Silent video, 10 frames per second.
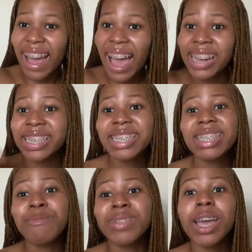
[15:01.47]
I did
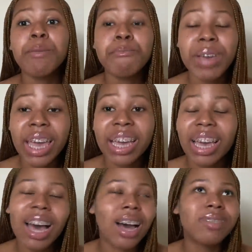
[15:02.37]
something big,
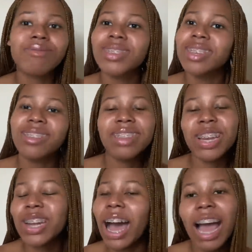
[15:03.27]

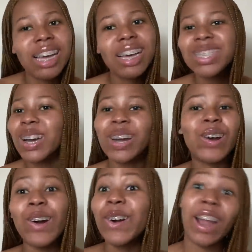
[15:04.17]
then It's gonna
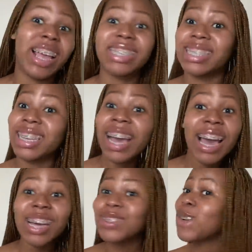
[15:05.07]
go crazy.
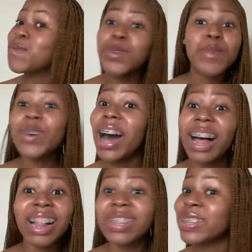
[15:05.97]
It's gonna be
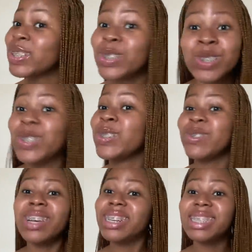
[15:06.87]
wild on
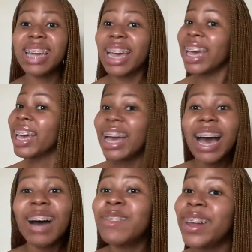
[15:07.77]
YouTube. That day,
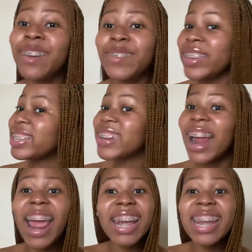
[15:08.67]
I'm gonna be
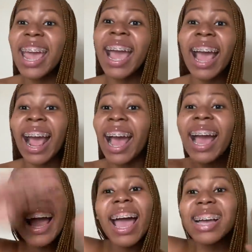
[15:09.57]
trending.
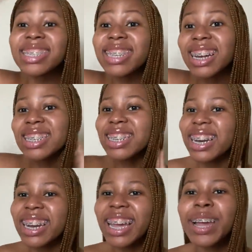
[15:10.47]
Hashtag
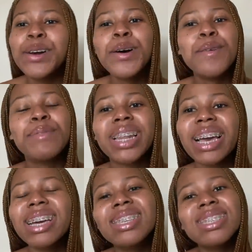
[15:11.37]
trending. But
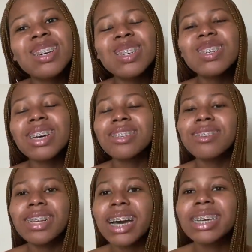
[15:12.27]
like, it's so
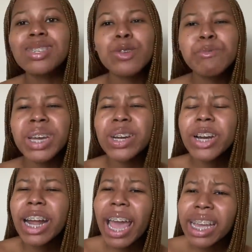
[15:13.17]
stressful, like, to remain
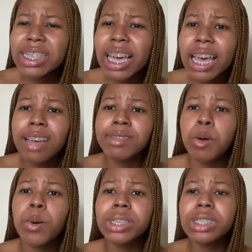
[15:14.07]
creative, to
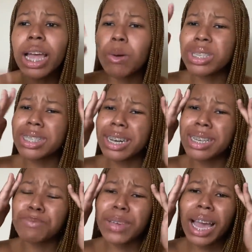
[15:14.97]
always think what's the
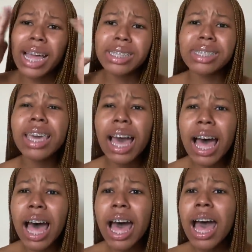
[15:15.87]
next big
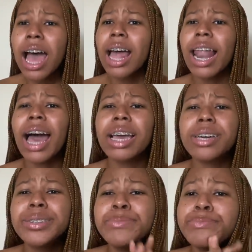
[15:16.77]
idea.
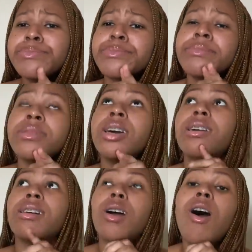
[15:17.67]
Like,
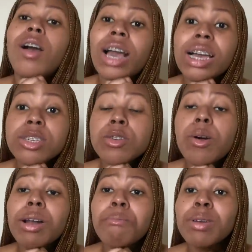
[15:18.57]
oh guys, you don't
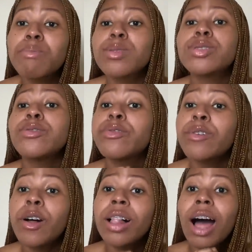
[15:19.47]
want people to
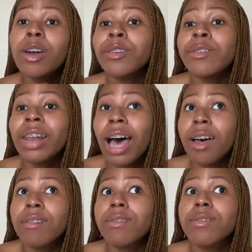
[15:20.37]
fall out of
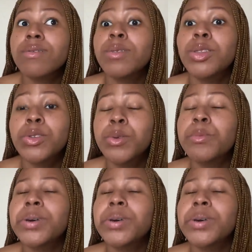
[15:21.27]
love with you.